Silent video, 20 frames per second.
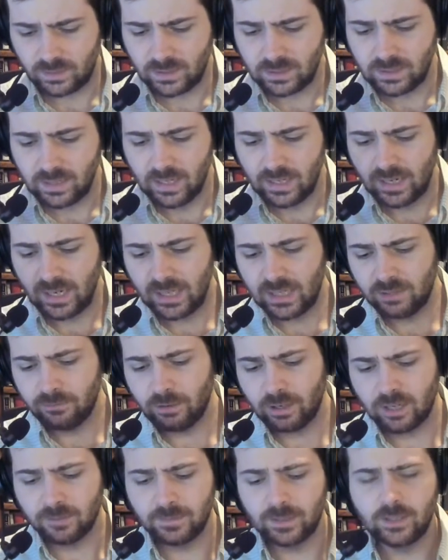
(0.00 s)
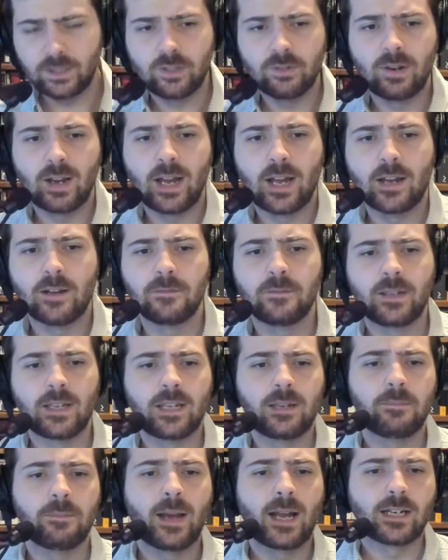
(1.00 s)
I highly recommend you have
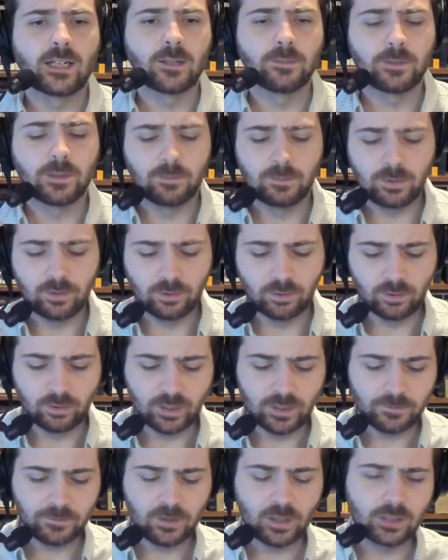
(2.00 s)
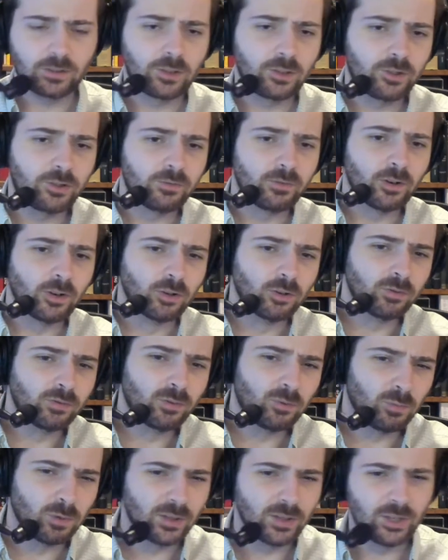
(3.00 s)
a backup computer, if not that you own
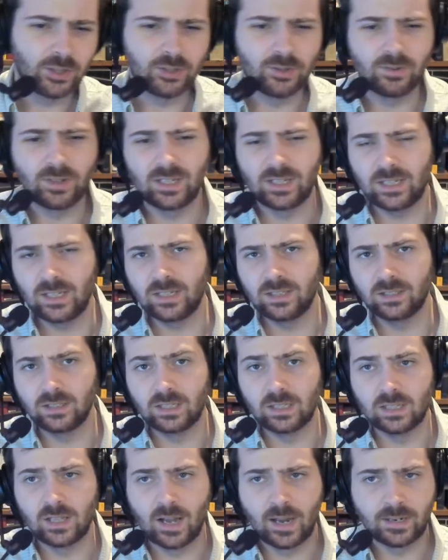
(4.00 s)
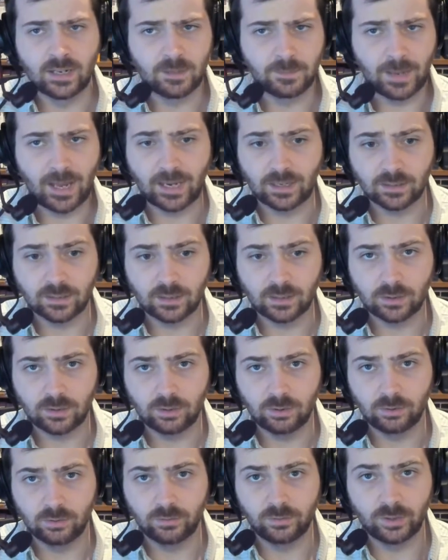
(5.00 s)
one that you can easily line up access
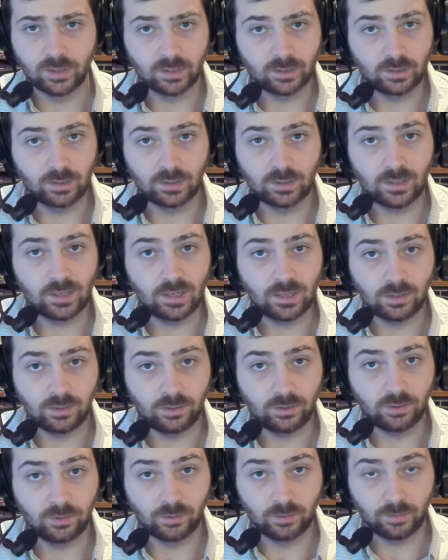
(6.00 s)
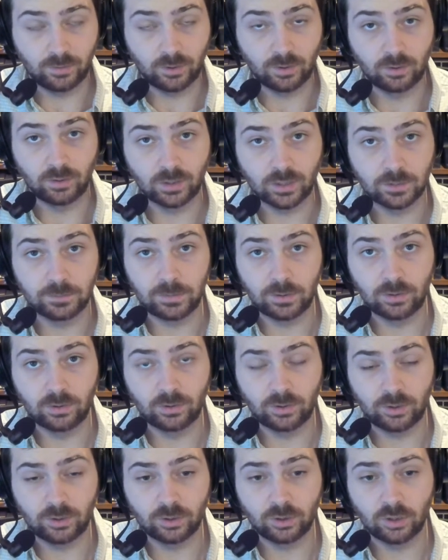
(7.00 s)
to just in case your current computer
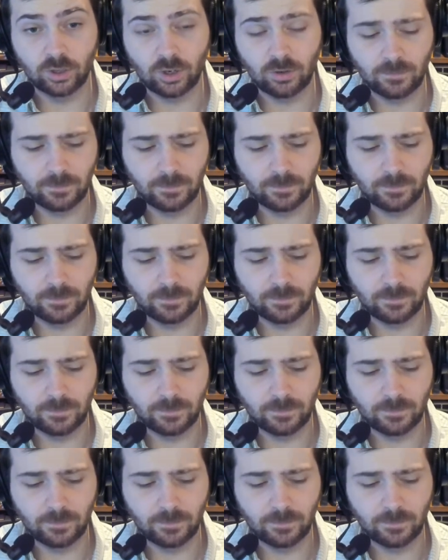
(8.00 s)
should go.